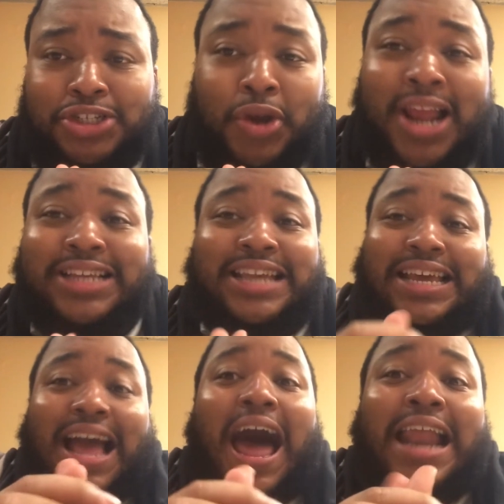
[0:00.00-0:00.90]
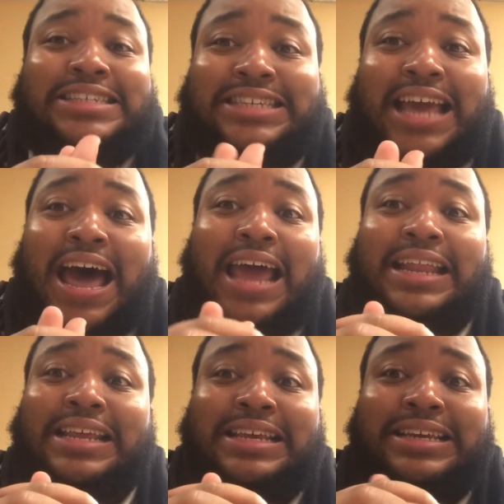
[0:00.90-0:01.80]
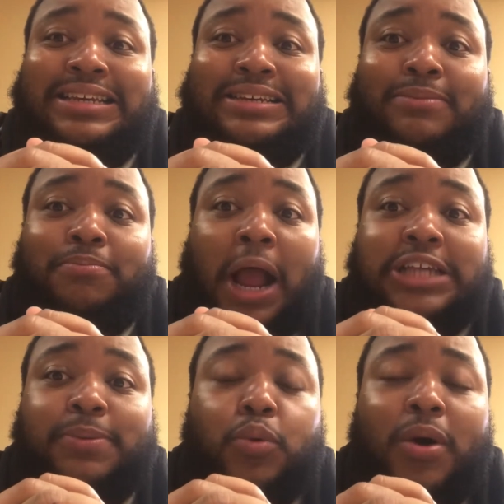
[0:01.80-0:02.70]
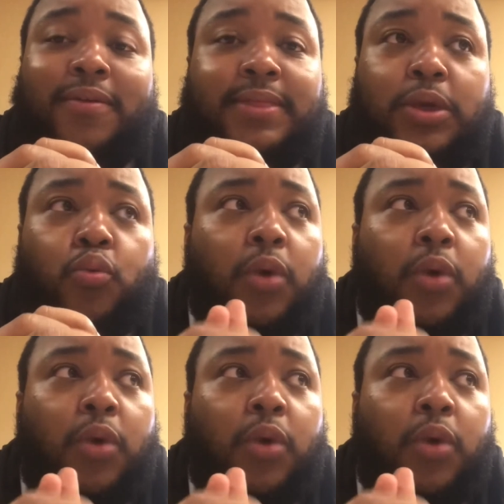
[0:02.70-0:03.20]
This trailer is, honest to God, possibly one of the